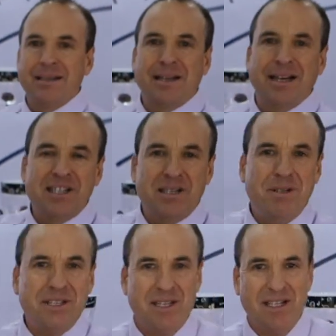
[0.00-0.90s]
Customers
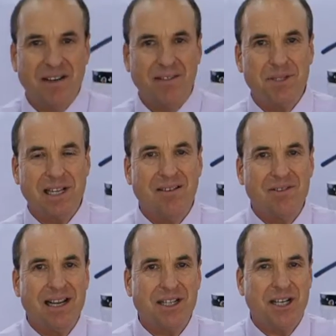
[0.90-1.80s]
can serve themselves
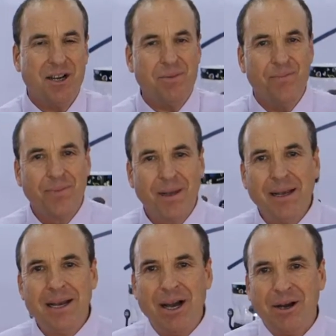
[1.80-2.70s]
like so.
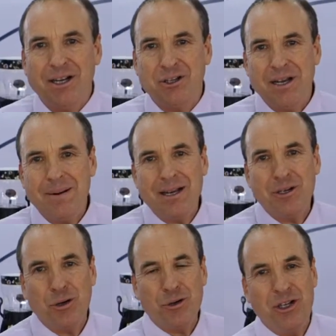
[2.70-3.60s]
Okay, today I'm going to
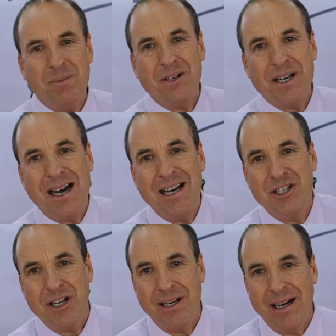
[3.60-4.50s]
talk to you about
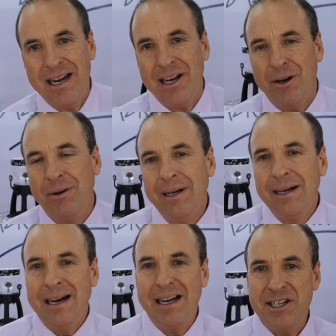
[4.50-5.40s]
hygiene. I know,
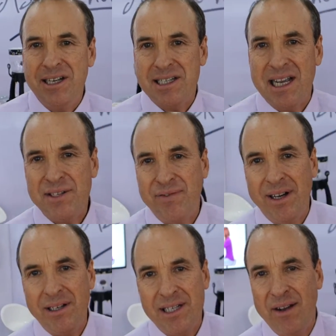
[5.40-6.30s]
hygiene is less
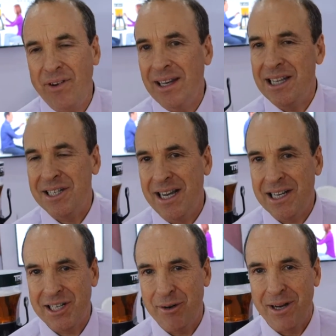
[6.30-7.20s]
fun, definitely less
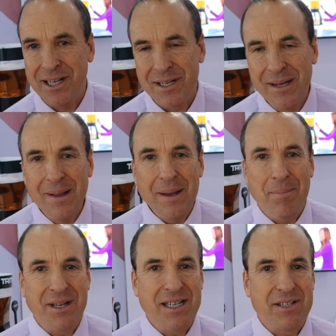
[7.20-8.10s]
sexy, right?
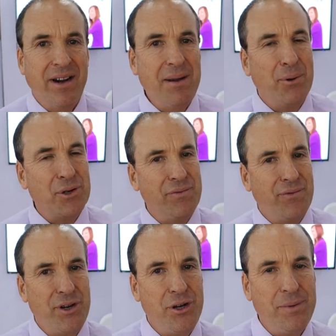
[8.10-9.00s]
But it's very important
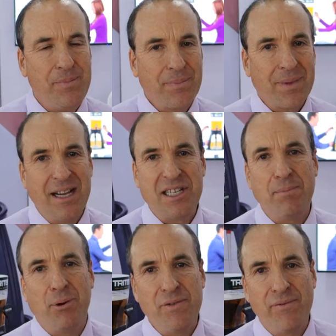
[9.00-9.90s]
for you, it's
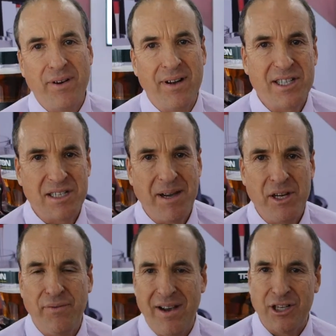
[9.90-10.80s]
important for us as
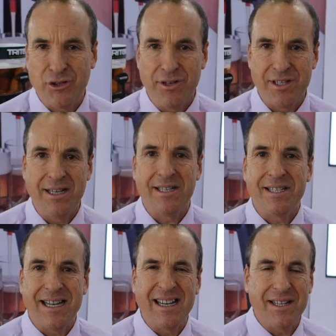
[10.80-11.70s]
manufacturers, as
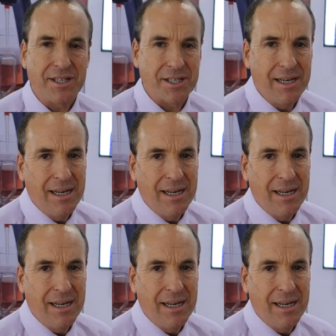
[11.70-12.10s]
designers.